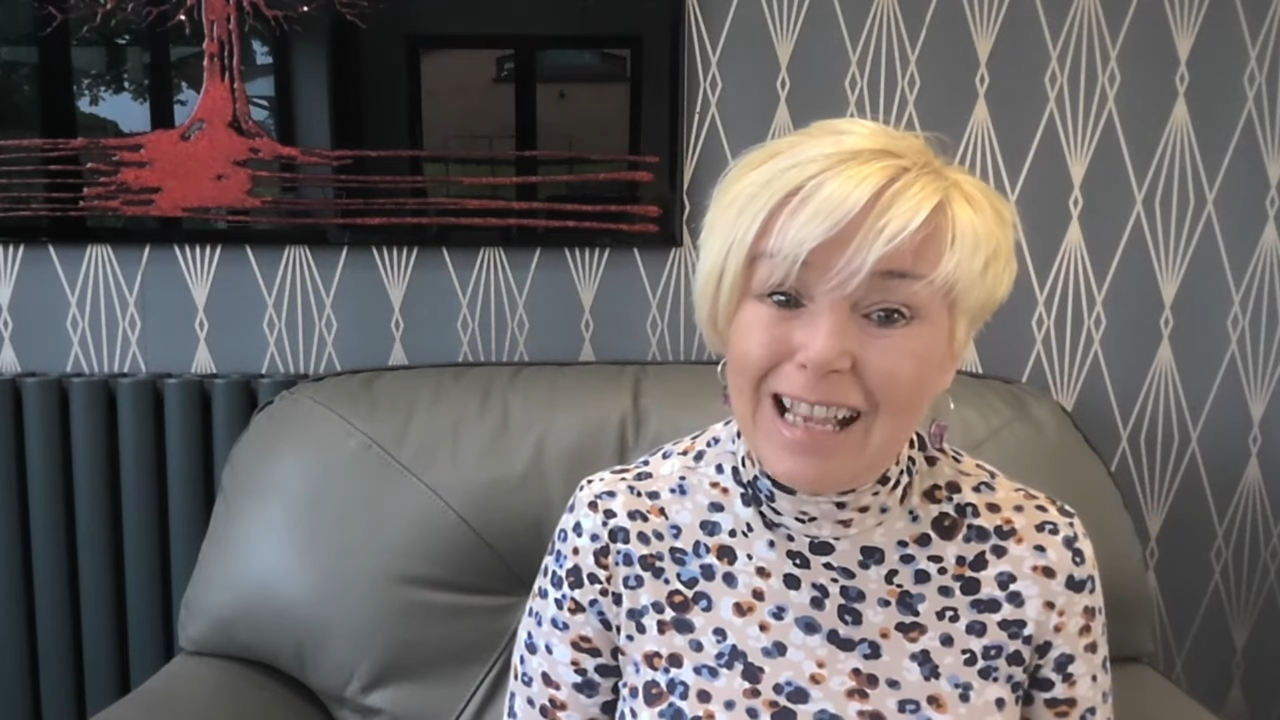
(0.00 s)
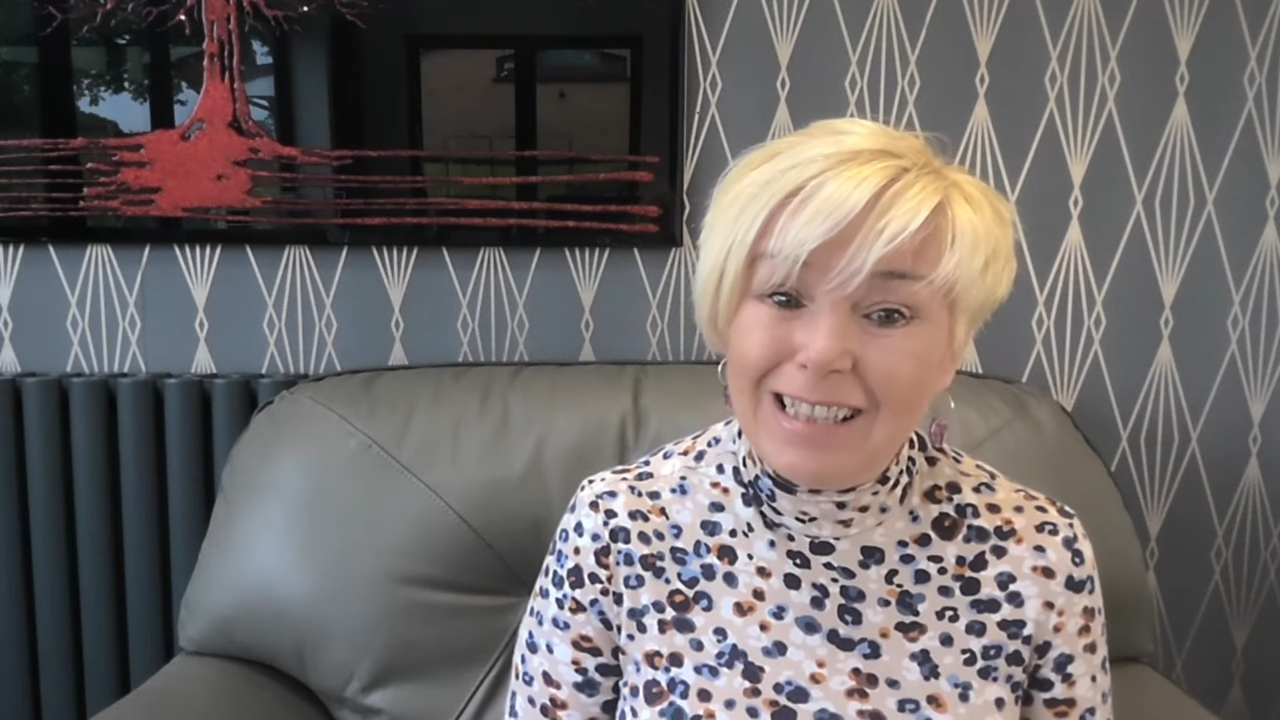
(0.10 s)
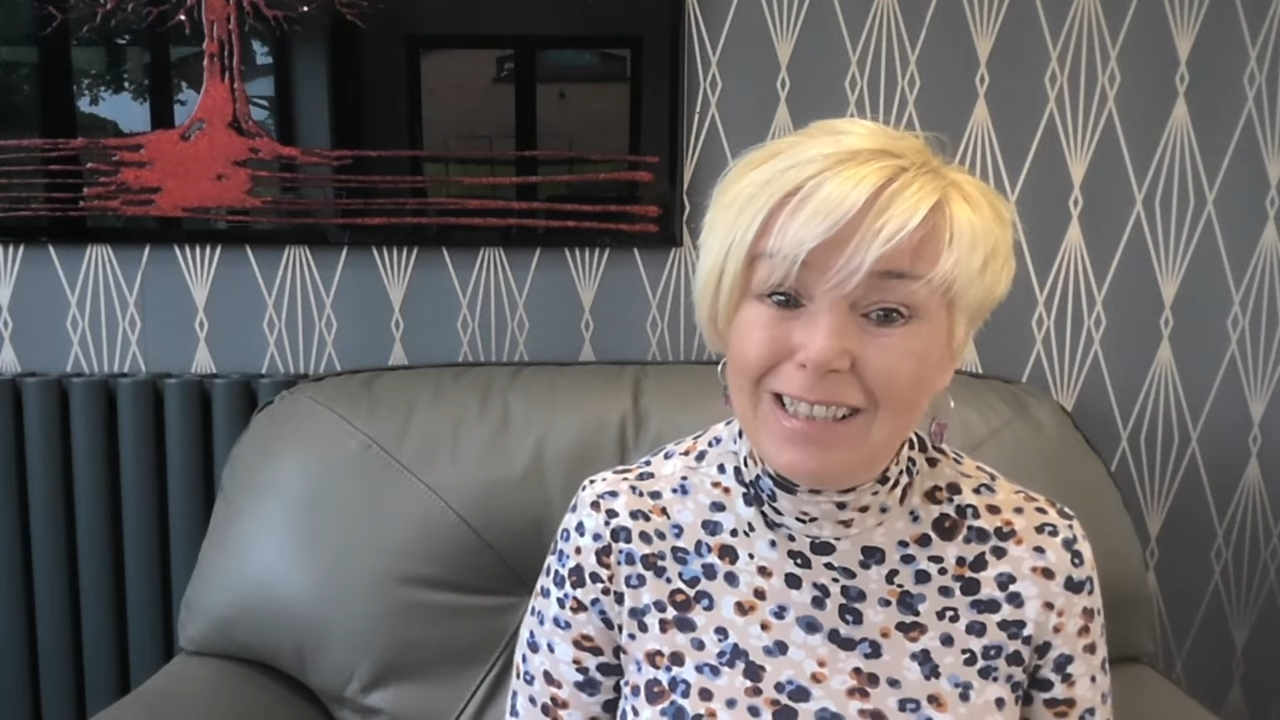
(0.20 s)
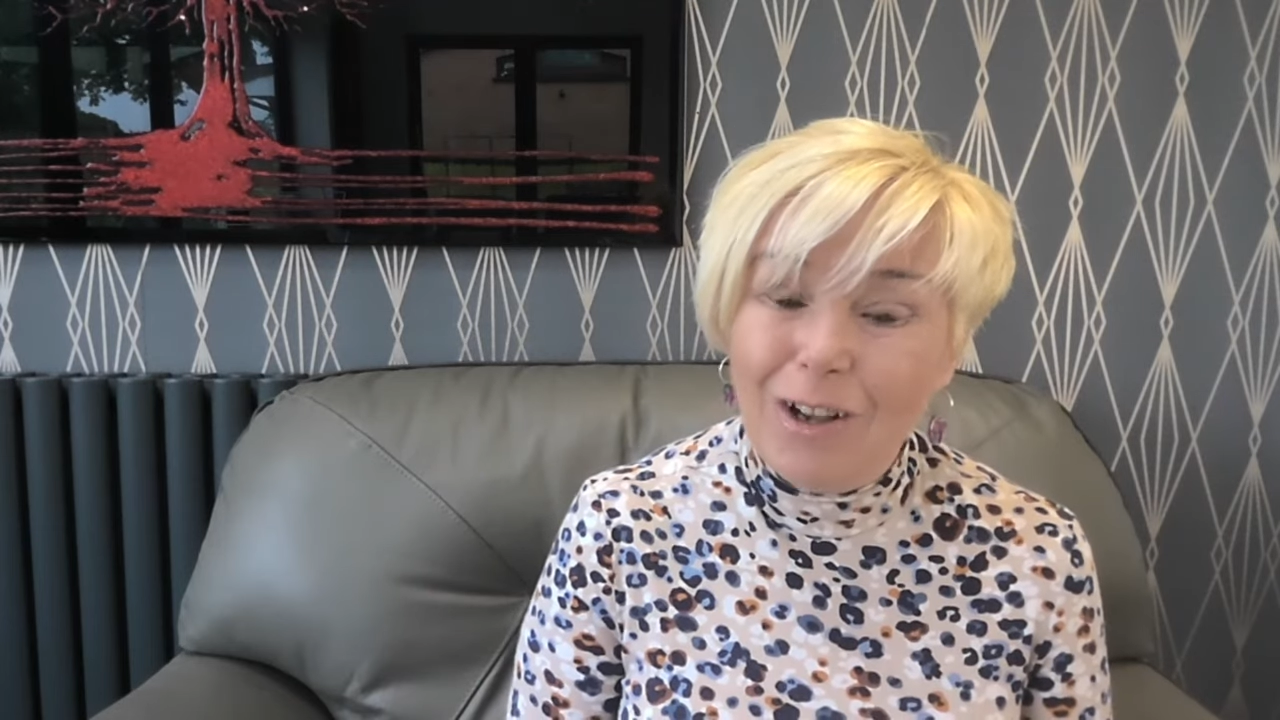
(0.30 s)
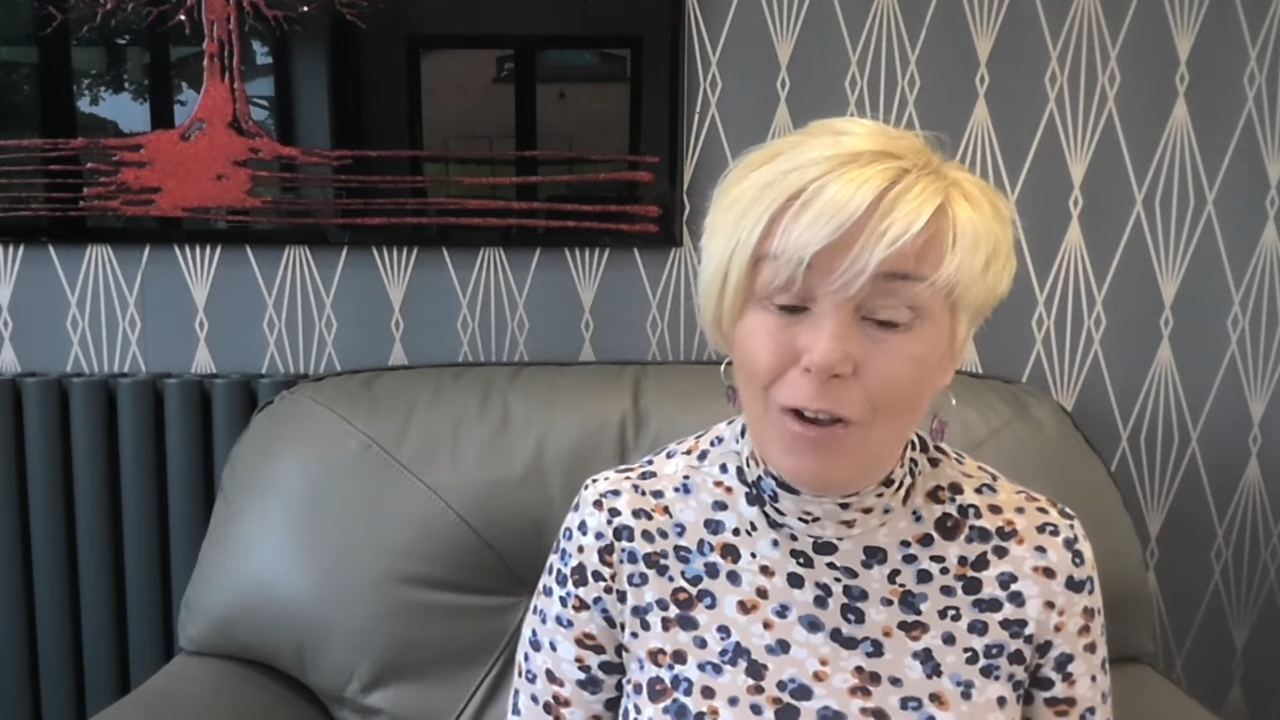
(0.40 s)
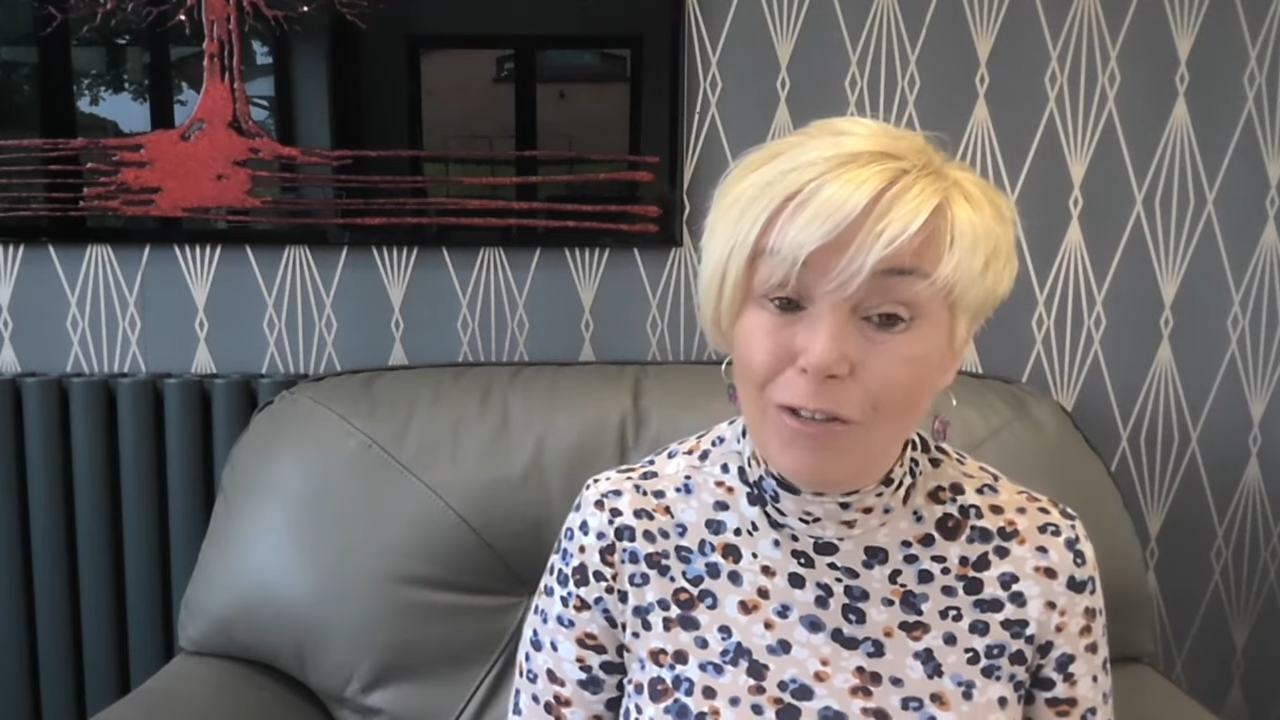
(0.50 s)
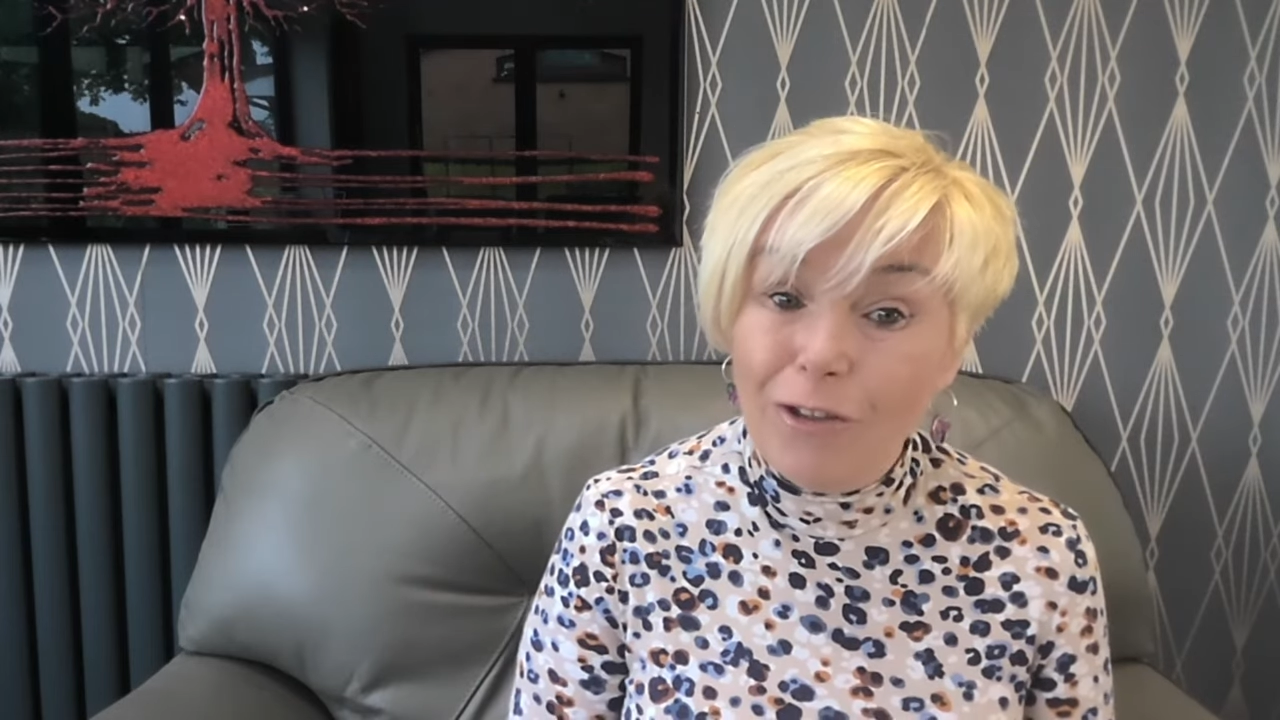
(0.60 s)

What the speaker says: I sort of